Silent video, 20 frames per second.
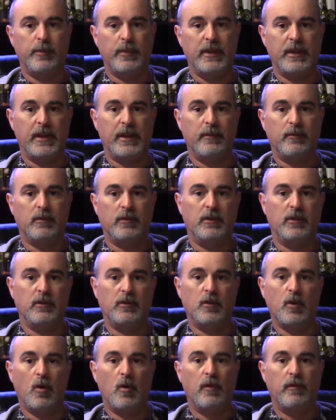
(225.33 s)
be able to
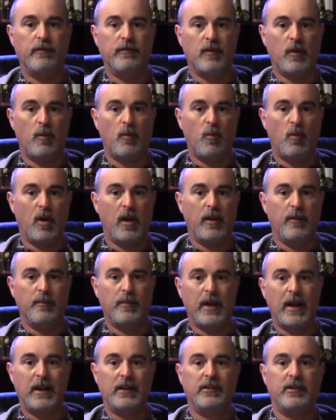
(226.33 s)
go from one
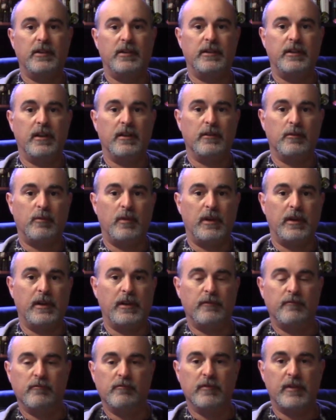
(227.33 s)
back to the other one
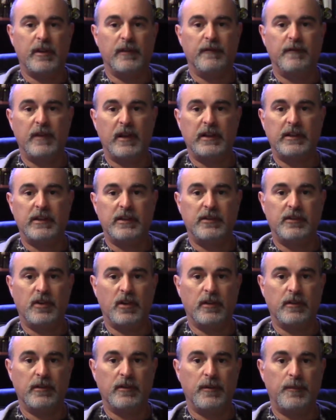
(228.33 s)
and reinfect each
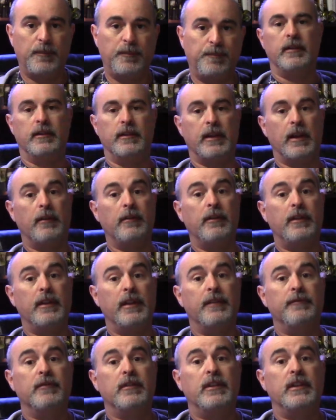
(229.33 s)
other. Now that
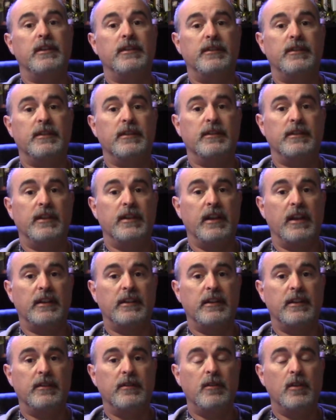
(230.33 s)
everything's
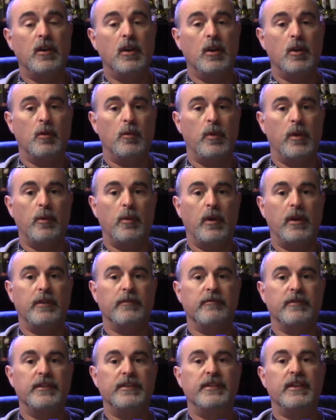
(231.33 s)
disconnected, we want to
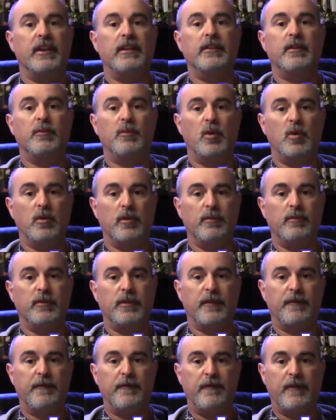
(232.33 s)
reset the modem
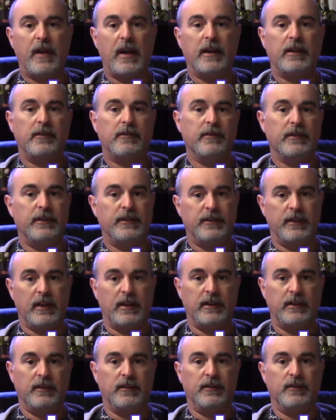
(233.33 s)
to factory
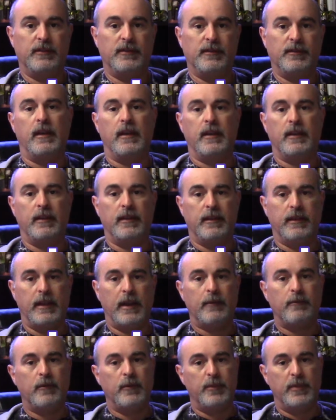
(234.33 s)
settings, and that
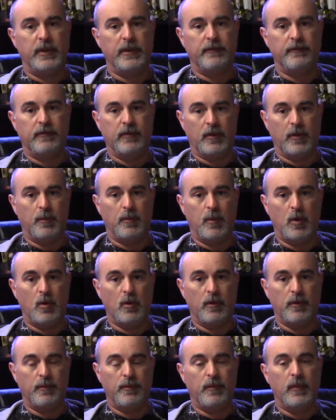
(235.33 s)
would be it for the
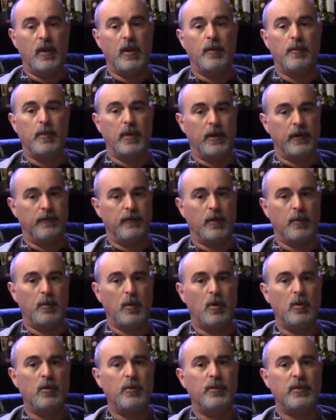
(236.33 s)
modem. But if the
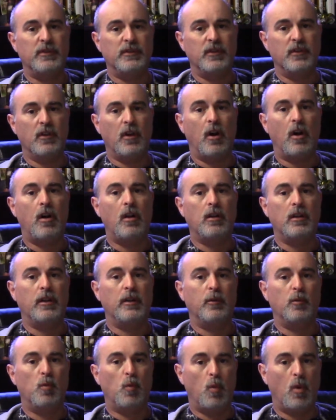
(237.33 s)
modem is an
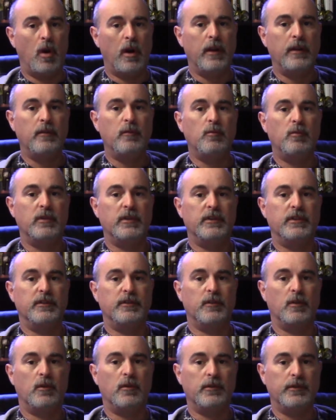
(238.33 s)
all-in-one, which is
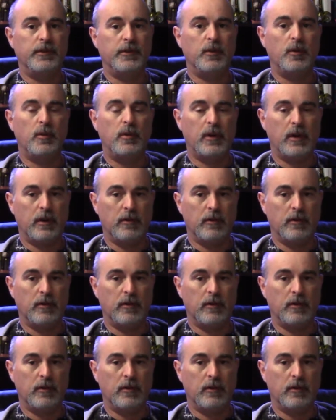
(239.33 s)
also a